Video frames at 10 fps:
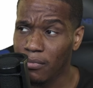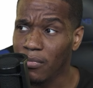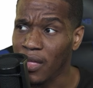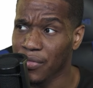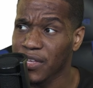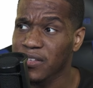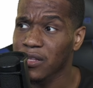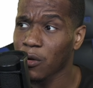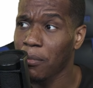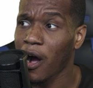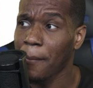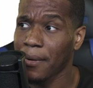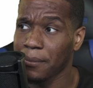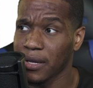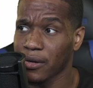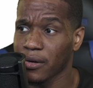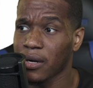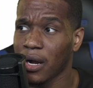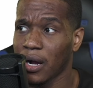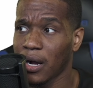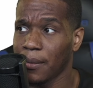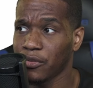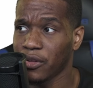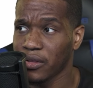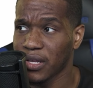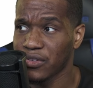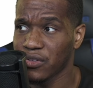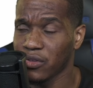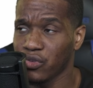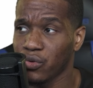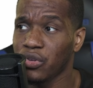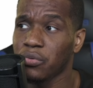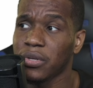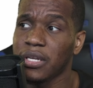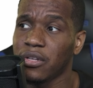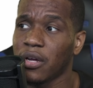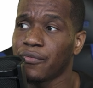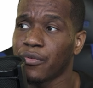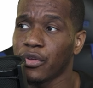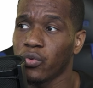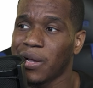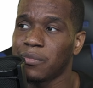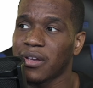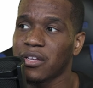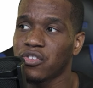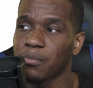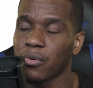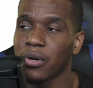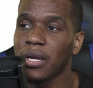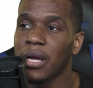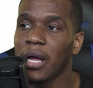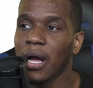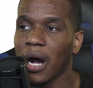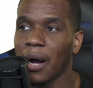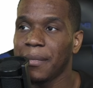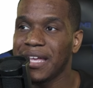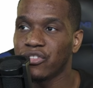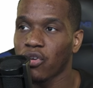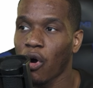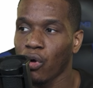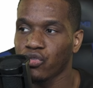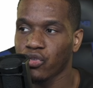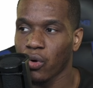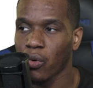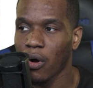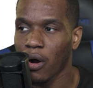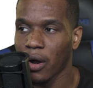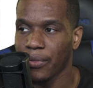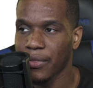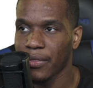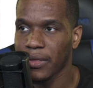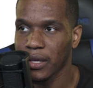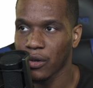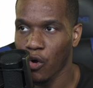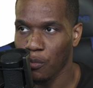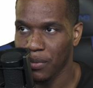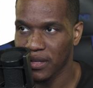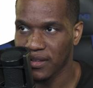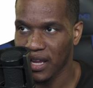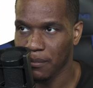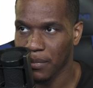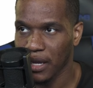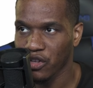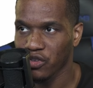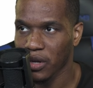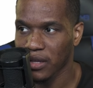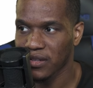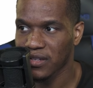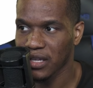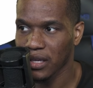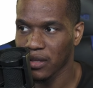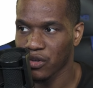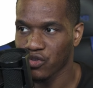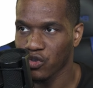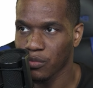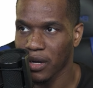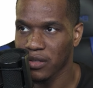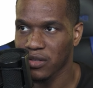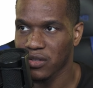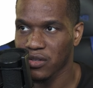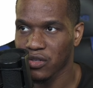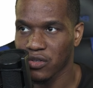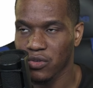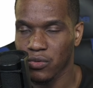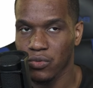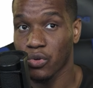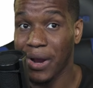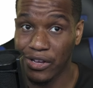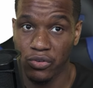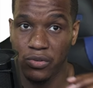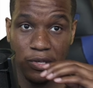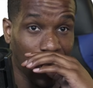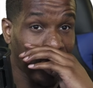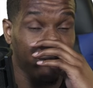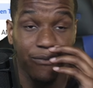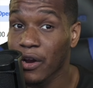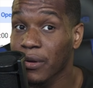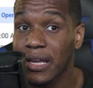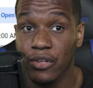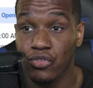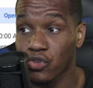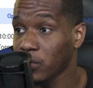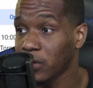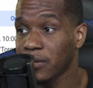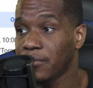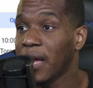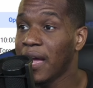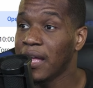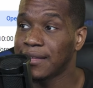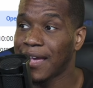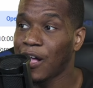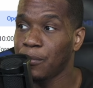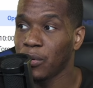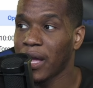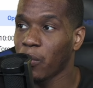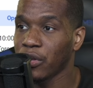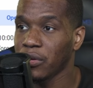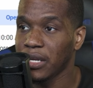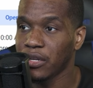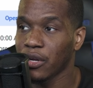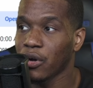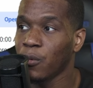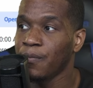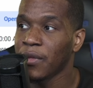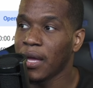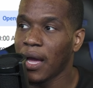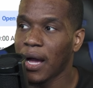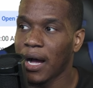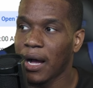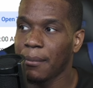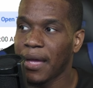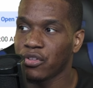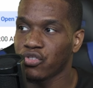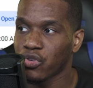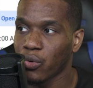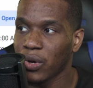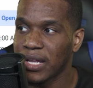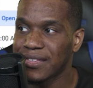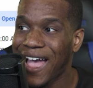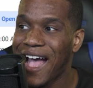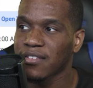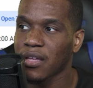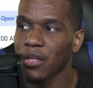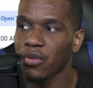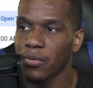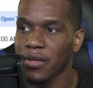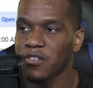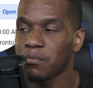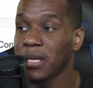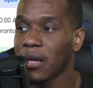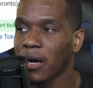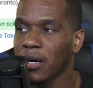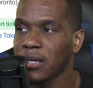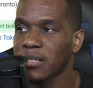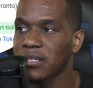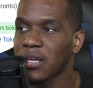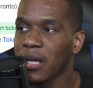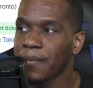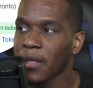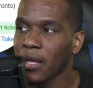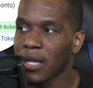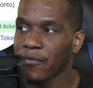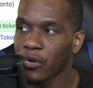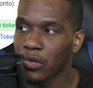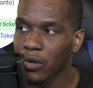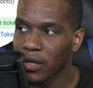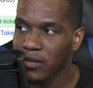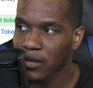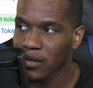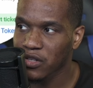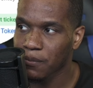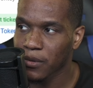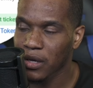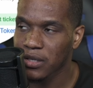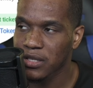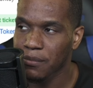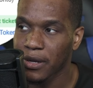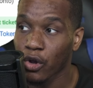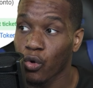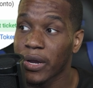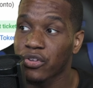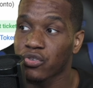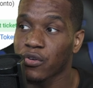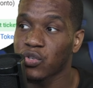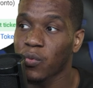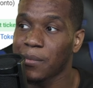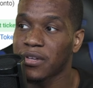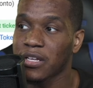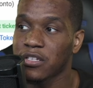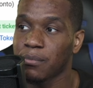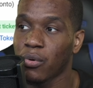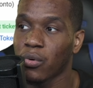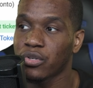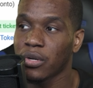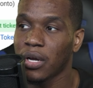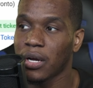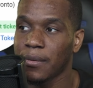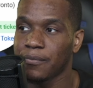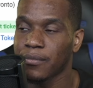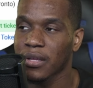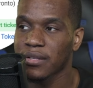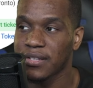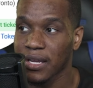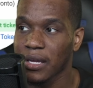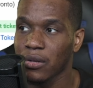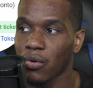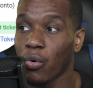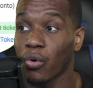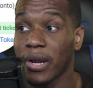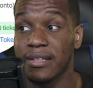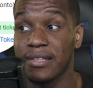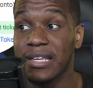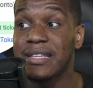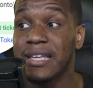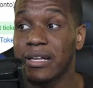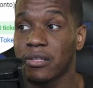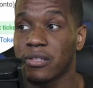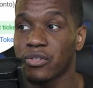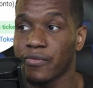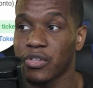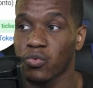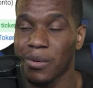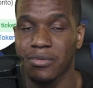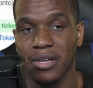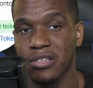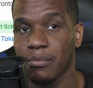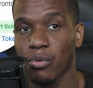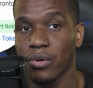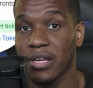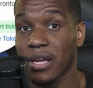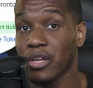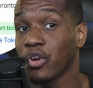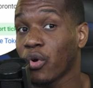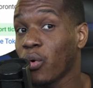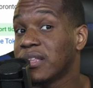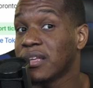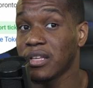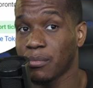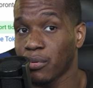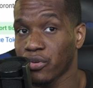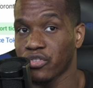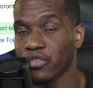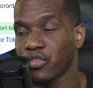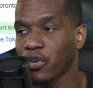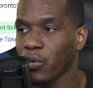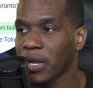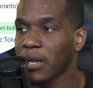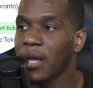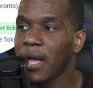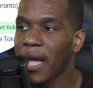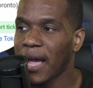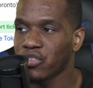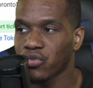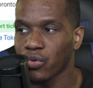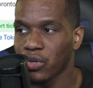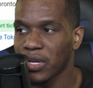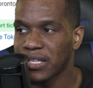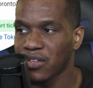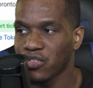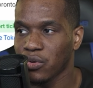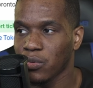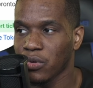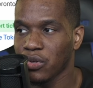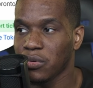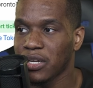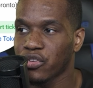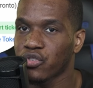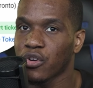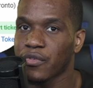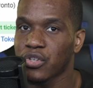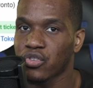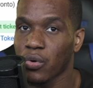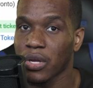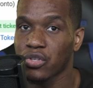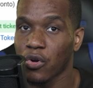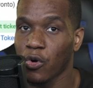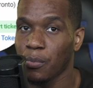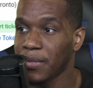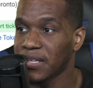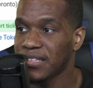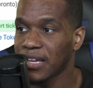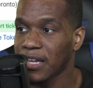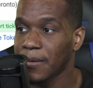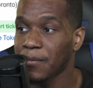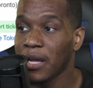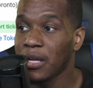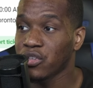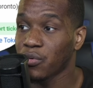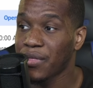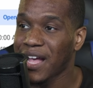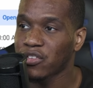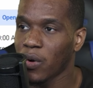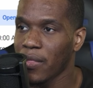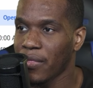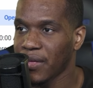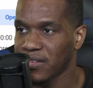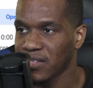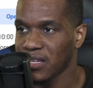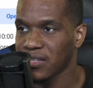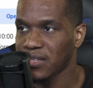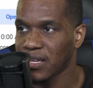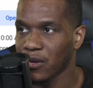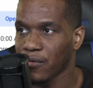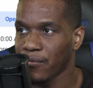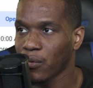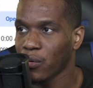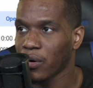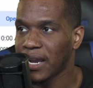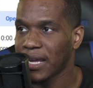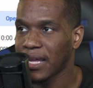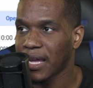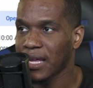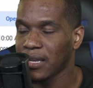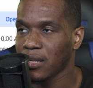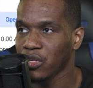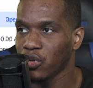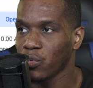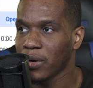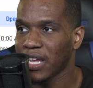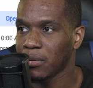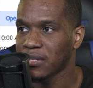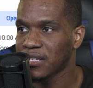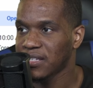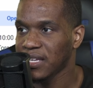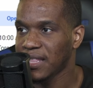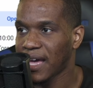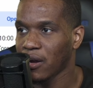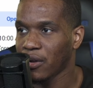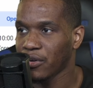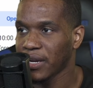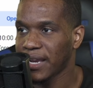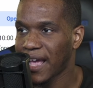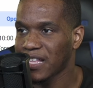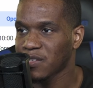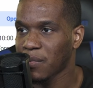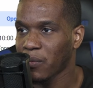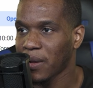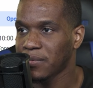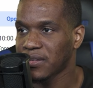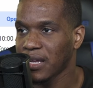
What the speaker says: This little pop-up here, this do you need done for you website support, is also on the open ticket page. You can see there's two buttons to direct you to that. Very intuitive to help you get where you need to go. And so it's asking you this because if you're looking to submit a quick service website support ticket or a detailed service website support ticket, you're going to need to purchase a token. And so it says you need a service token to open this ticket. So that's what this is here for. And again, you were able to see that under Enhance My Website.